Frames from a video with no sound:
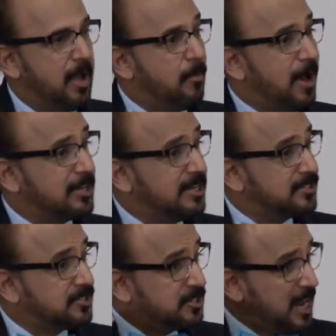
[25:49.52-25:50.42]
Basel
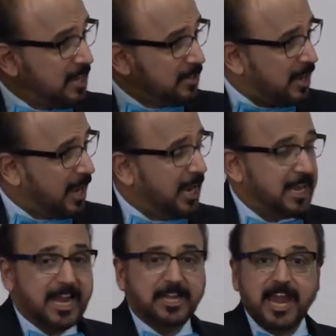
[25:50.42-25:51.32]
three
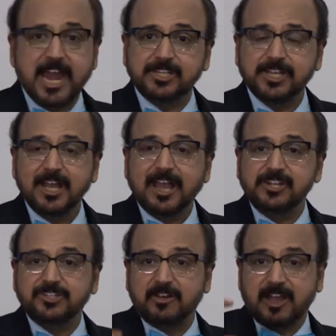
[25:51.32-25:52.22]
dictates
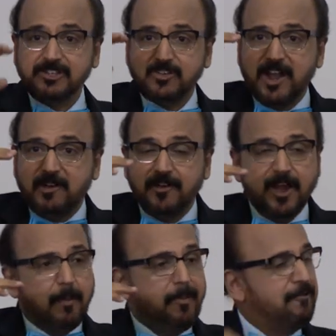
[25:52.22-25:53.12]

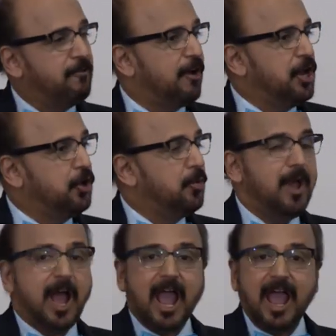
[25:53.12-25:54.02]
conservative buffer for you
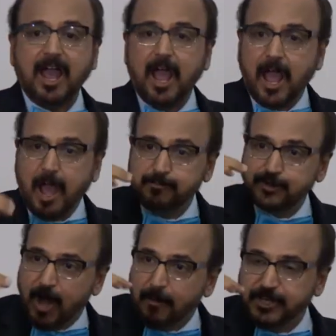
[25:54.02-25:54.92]
to
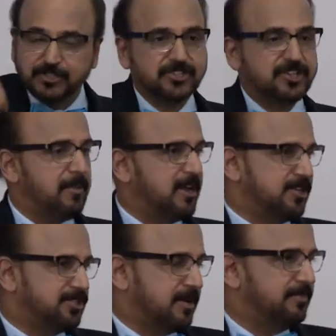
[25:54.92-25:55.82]
absorb the systemic
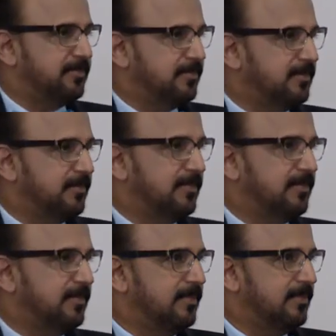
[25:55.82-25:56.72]
risk
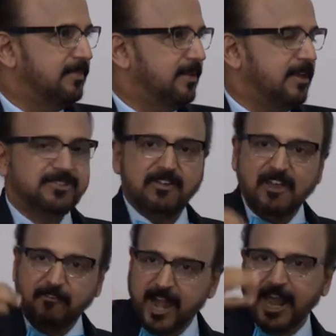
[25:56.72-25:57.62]
instead of
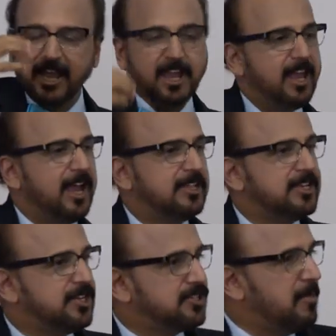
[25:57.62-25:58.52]
evading the
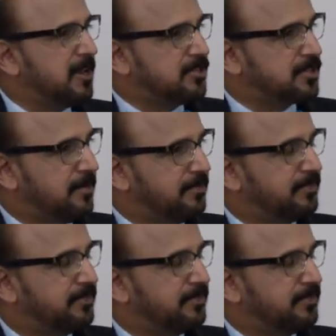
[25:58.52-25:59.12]
systemic risk.